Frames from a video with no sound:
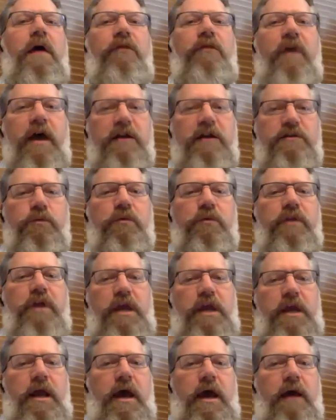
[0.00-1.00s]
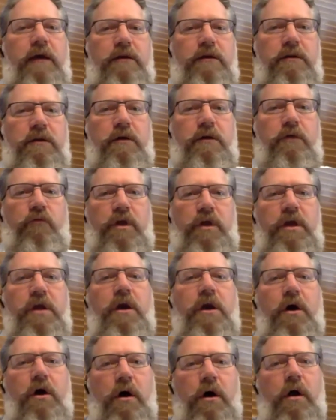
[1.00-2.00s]
And that's when they enacted a
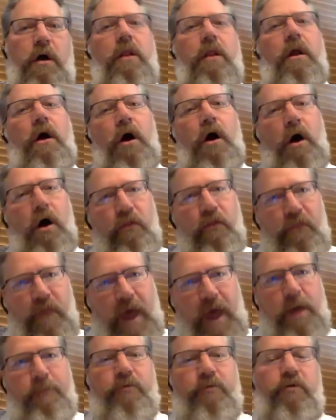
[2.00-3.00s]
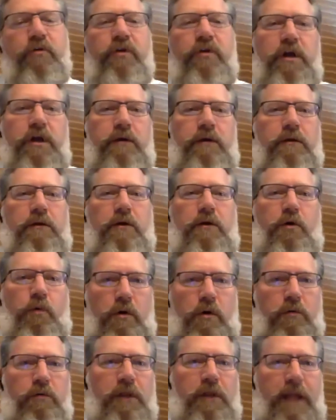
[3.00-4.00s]
recall on that particular,
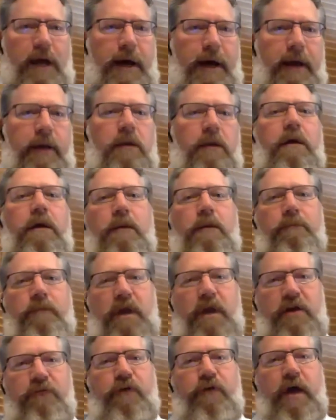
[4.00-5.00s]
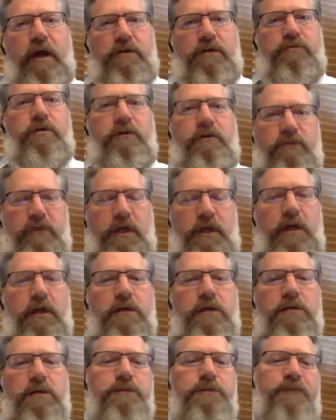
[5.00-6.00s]
quote, lot manufacturing of
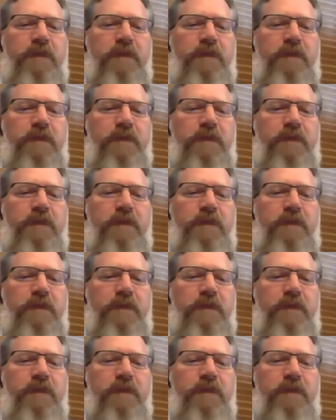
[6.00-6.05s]
lettuce.